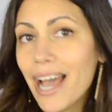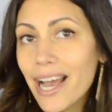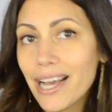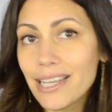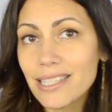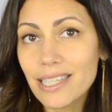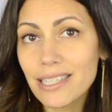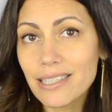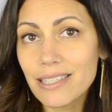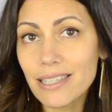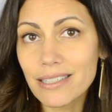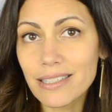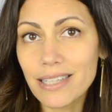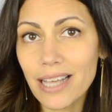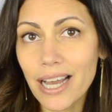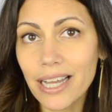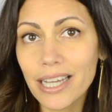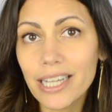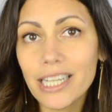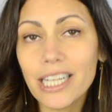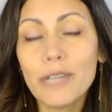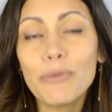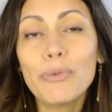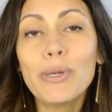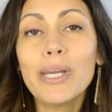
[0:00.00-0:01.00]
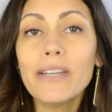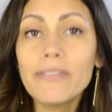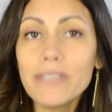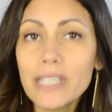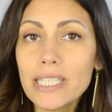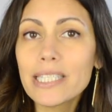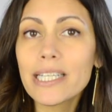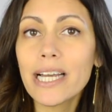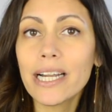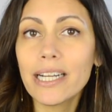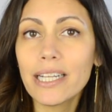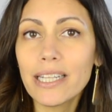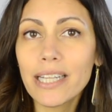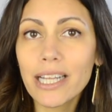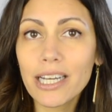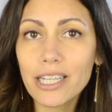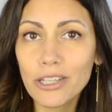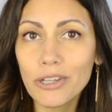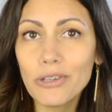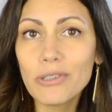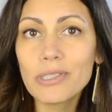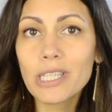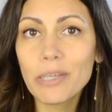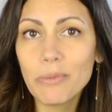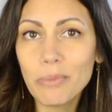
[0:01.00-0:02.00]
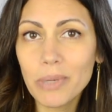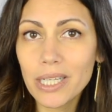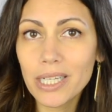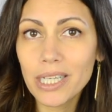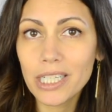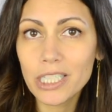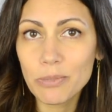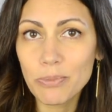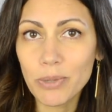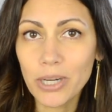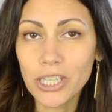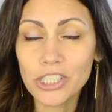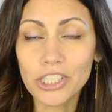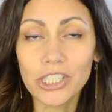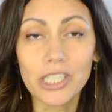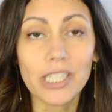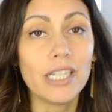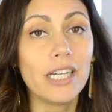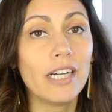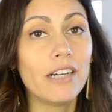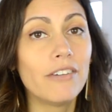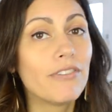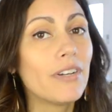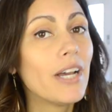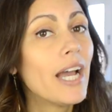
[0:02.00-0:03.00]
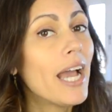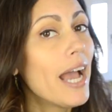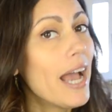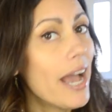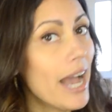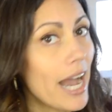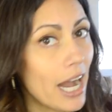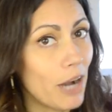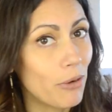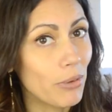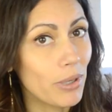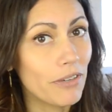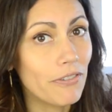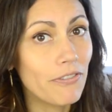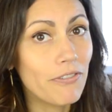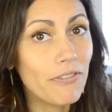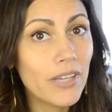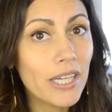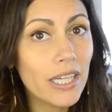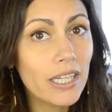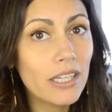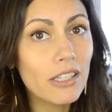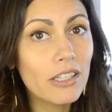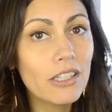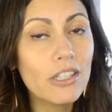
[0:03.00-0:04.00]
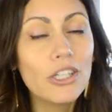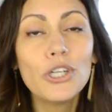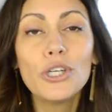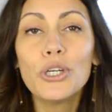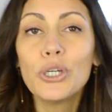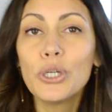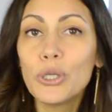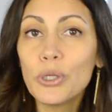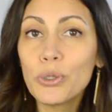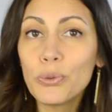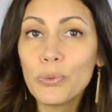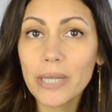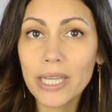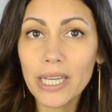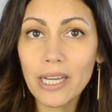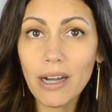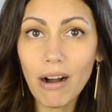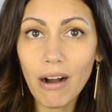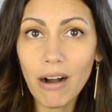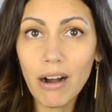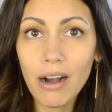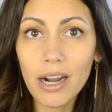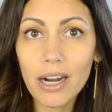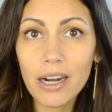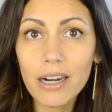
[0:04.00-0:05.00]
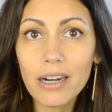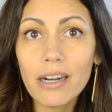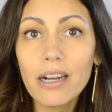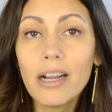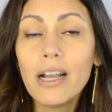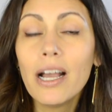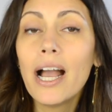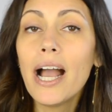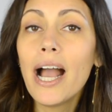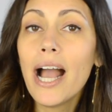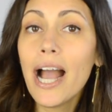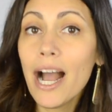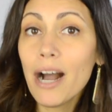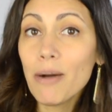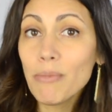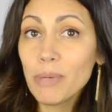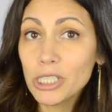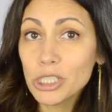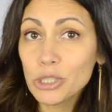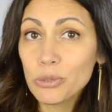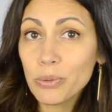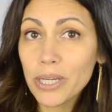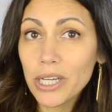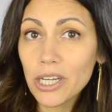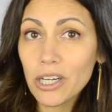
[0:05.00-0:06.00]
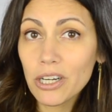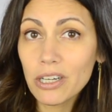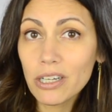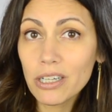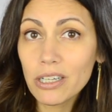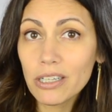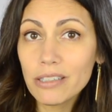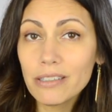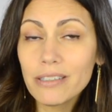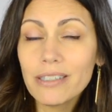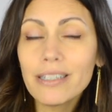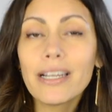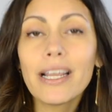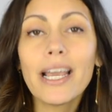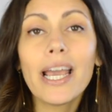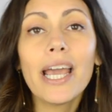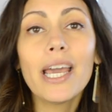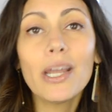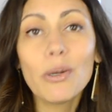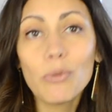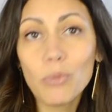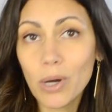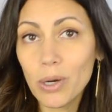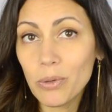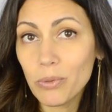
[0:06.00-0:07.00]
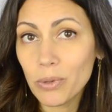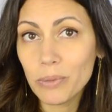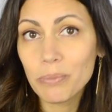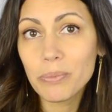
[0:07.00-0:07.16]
As a society, we have decided that clothes can be an expression of how we feel, who we are, how much we earn, and what we